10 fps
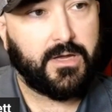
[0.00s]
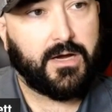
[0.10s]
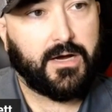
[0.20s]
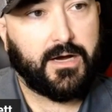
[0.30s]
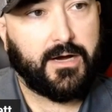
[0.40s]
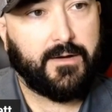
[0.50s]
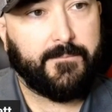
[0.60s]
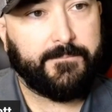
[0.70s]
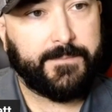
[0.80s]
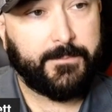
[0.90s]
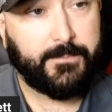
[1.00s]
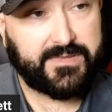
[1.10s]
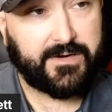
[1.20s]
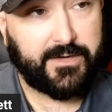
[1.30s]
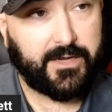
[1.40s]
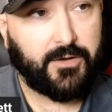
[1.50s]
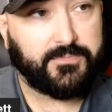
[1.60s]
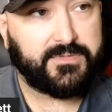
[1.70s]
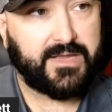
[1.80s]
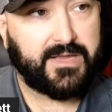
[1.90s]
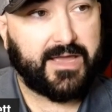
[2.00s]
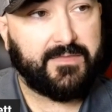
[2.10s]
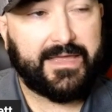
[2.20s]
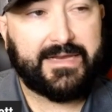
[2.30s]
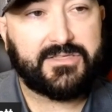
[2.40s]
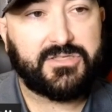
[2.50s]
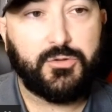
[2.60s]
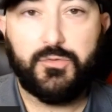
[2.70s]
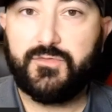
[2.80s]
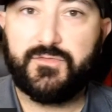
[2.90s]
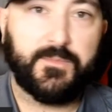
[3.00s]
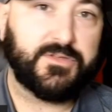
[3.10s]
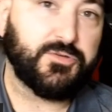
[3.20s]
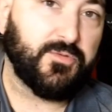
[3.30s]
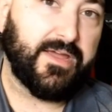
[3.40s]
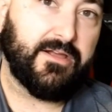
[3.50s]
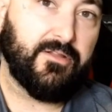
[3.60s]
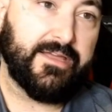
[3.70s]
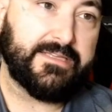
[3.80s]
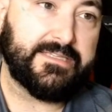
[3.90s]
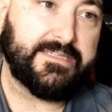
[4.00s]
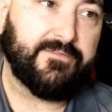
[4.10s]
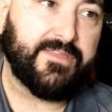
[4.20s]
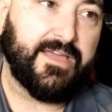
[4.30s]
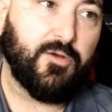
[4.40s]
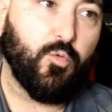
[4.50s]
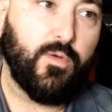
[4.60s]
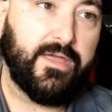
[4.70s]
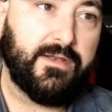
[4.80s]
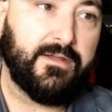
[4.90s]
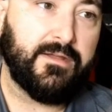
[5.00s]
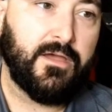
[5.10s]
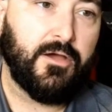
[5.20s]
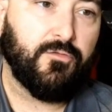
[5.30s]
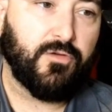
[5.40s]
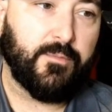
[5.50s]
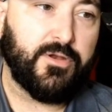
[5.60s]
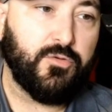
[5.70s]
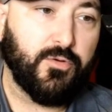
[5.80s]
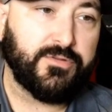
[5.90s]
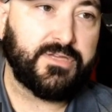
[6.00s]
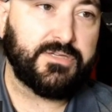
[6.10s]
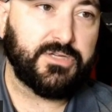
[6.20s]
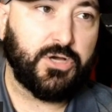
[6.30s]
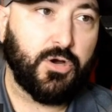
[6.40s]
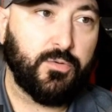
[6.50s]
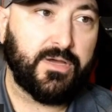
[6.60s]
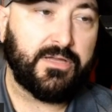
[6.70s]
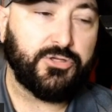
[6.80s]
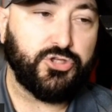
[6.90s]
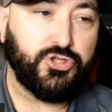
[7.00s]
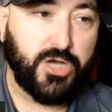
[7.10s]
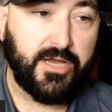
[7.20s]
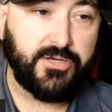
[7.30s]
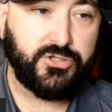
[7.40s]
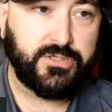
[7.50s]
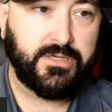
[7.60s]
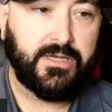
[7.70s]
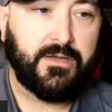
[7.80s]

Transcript: But there you go. Latest news from the tyrannical ATF. They get a win from a North Dakota judge.